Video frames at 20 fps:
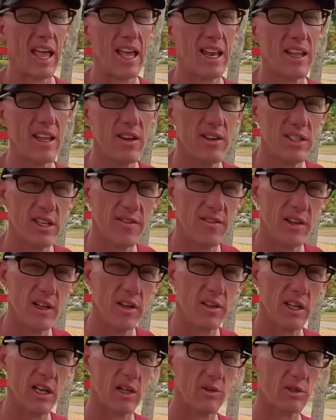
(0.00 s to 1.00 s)
here's that video
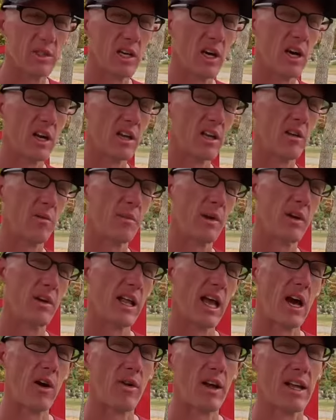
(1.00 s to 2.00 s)
that I was talking about
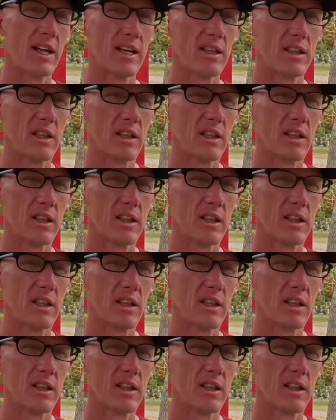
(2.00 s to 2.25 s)
how I got